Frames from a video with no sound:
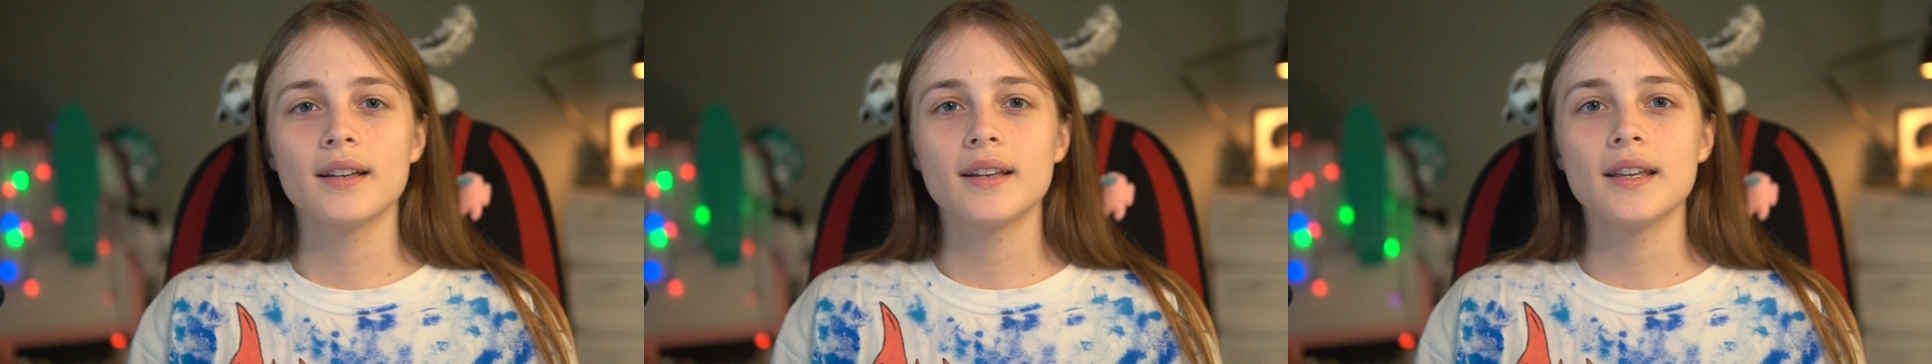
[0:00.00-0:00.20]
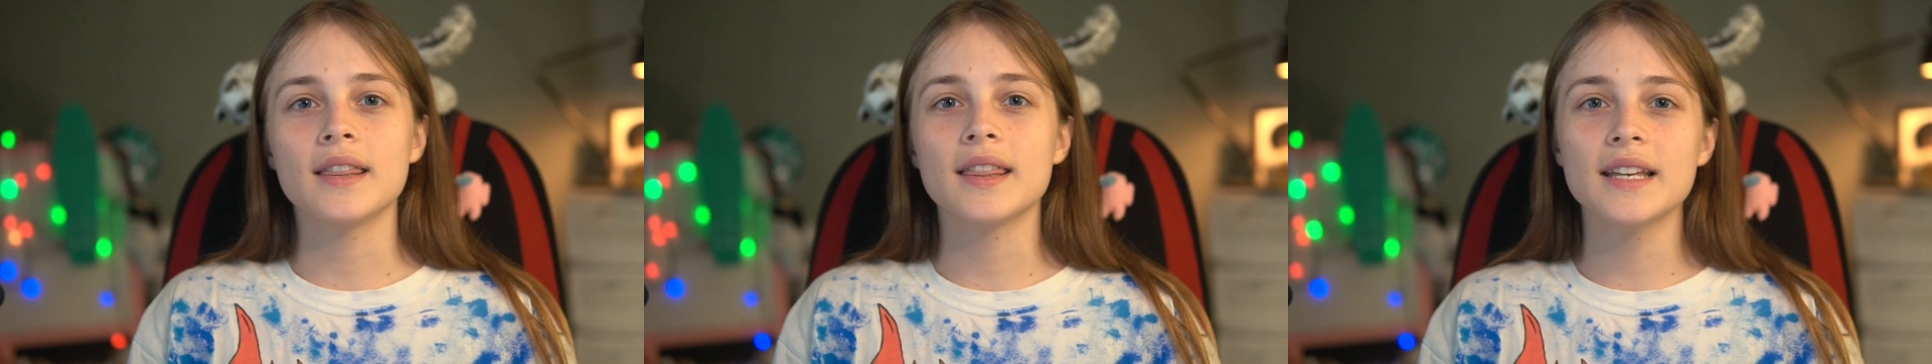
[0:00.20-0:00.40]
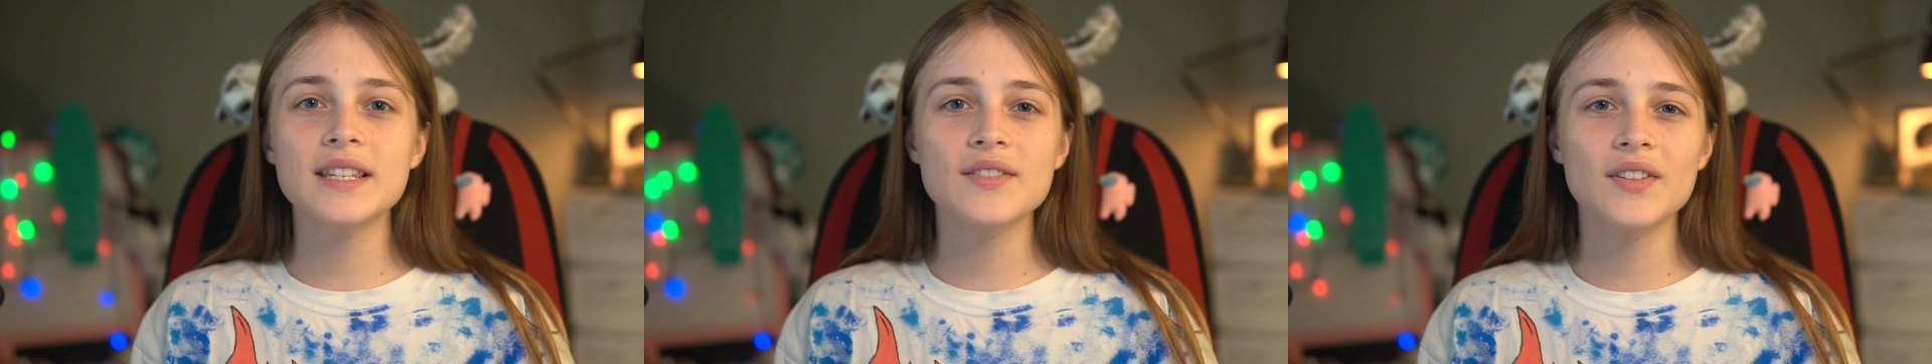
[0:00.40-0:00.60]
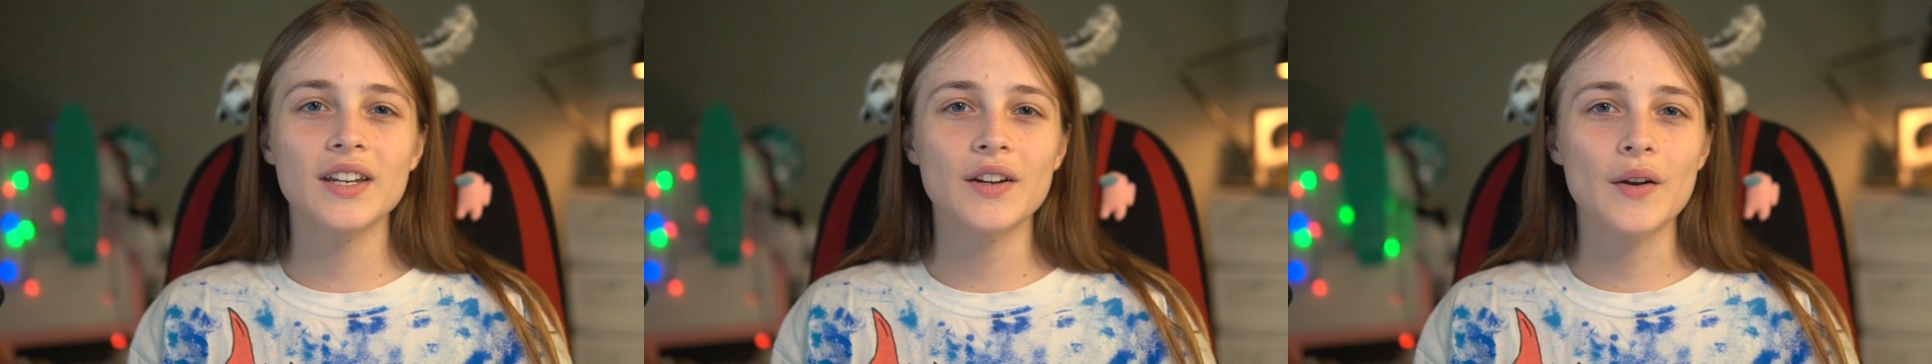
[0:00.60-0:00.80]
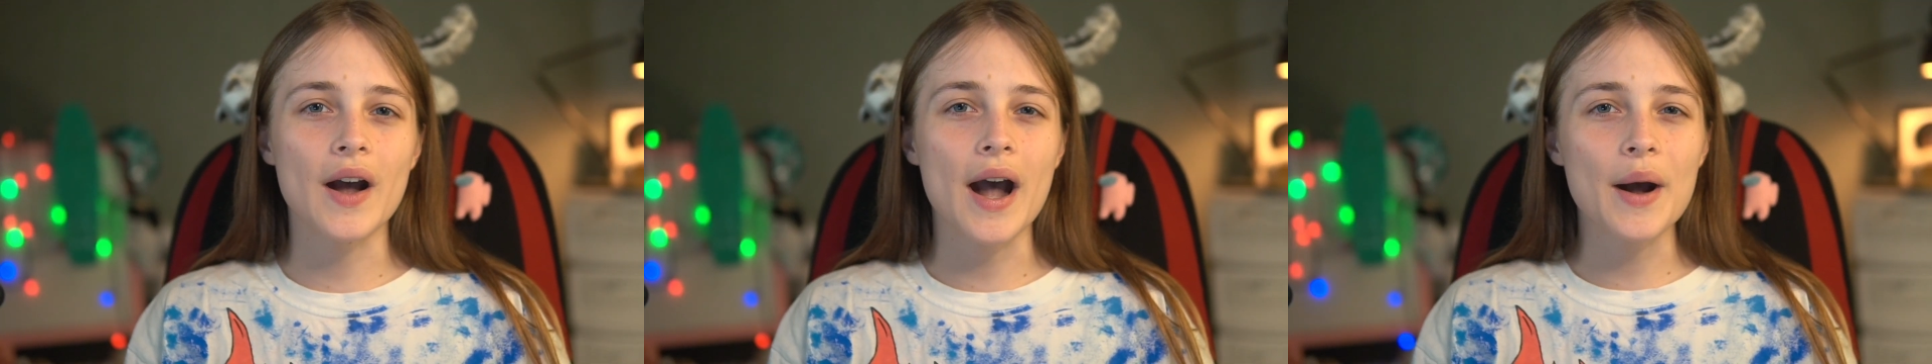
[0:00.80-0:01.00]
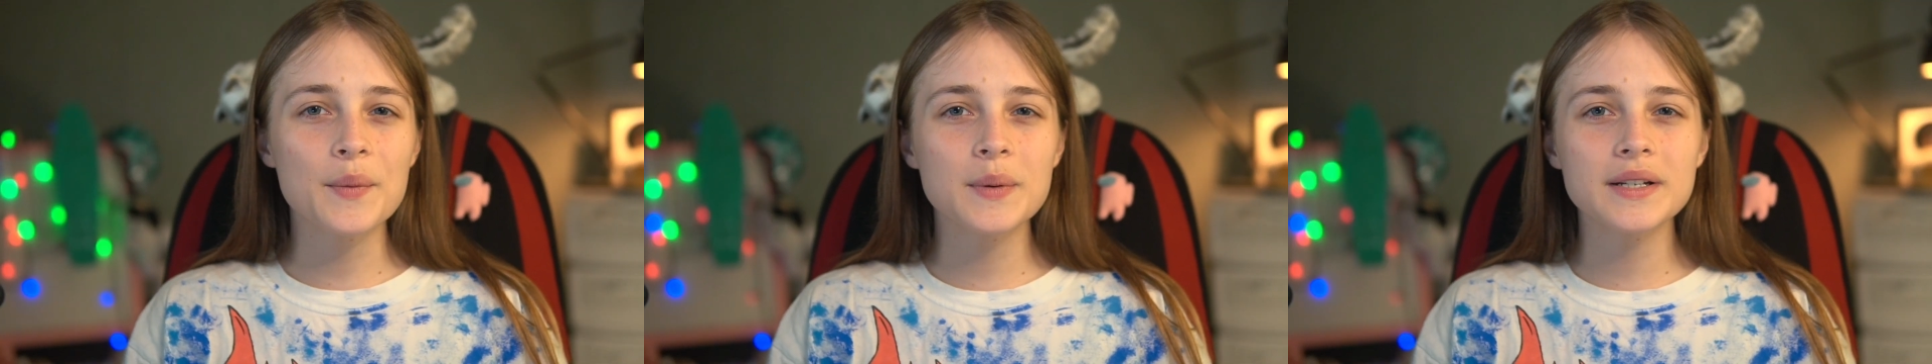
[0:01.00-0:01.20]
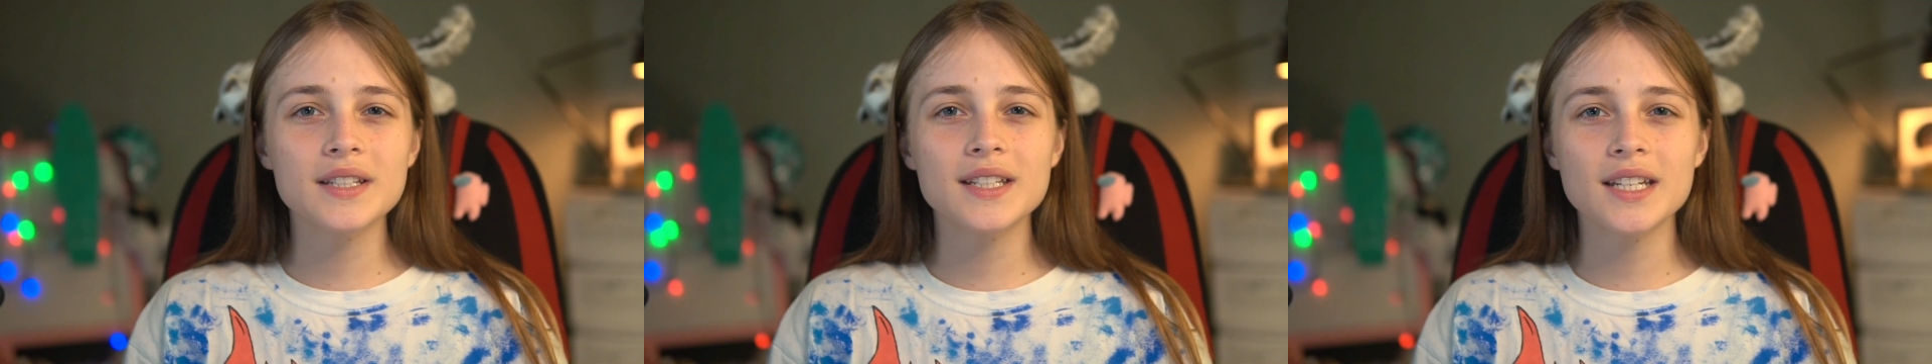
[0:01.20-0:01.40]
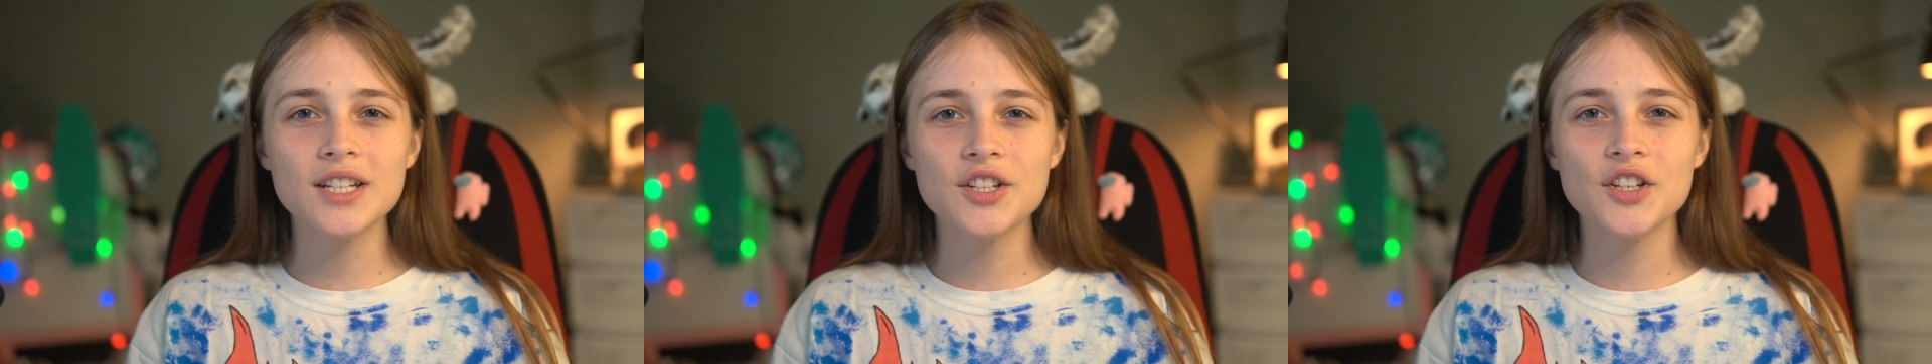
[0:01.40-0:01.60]
In this video, I will
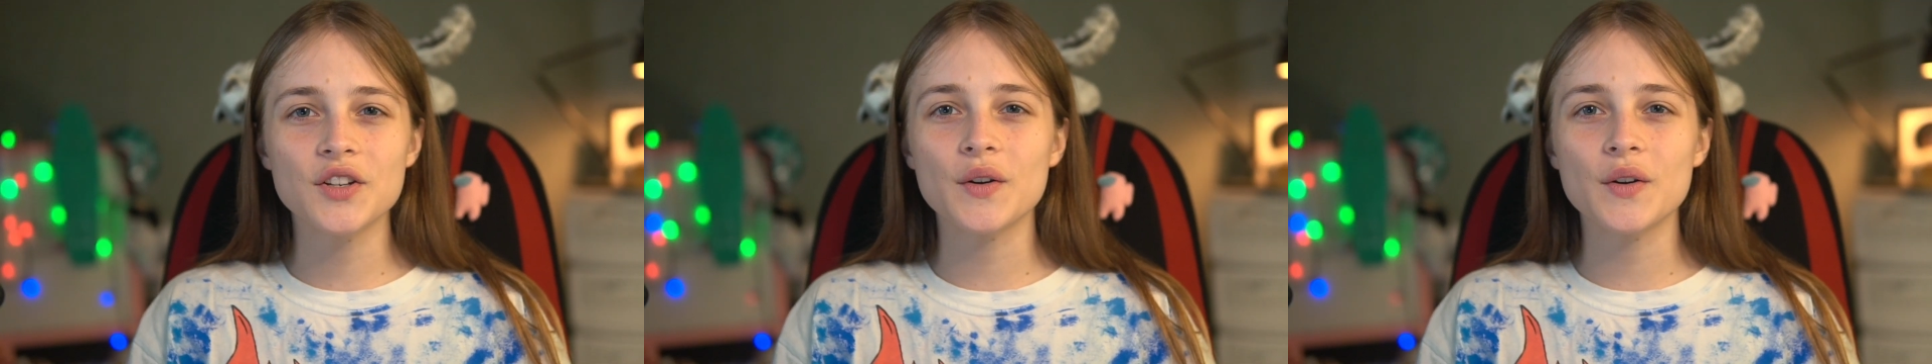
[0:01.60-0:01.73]
teach